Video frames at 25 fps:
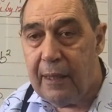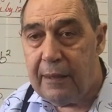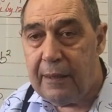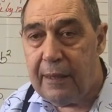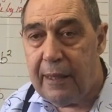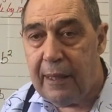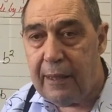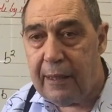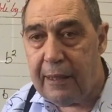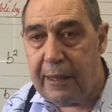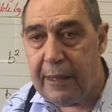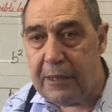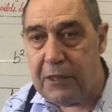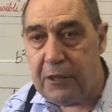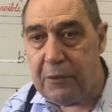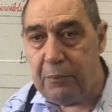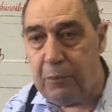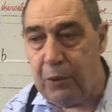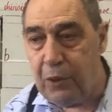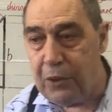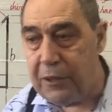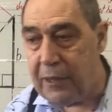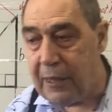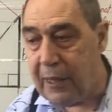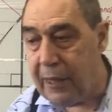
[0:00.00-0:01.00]
Now let's
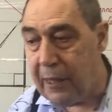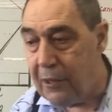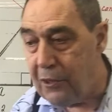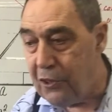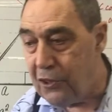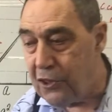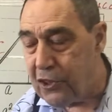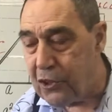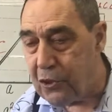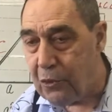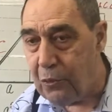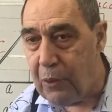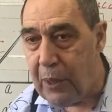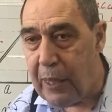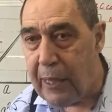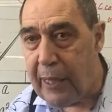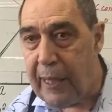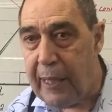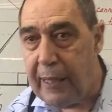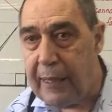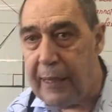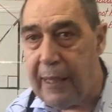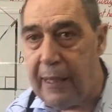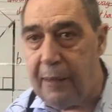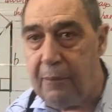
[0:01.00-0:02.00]
put those
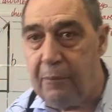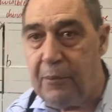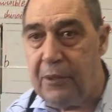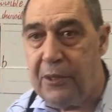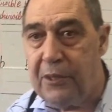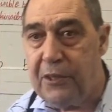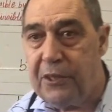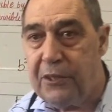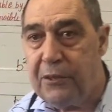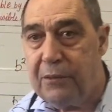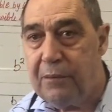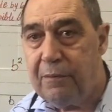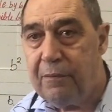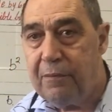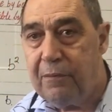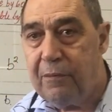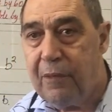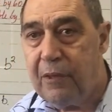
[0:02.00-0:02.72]
square numbers,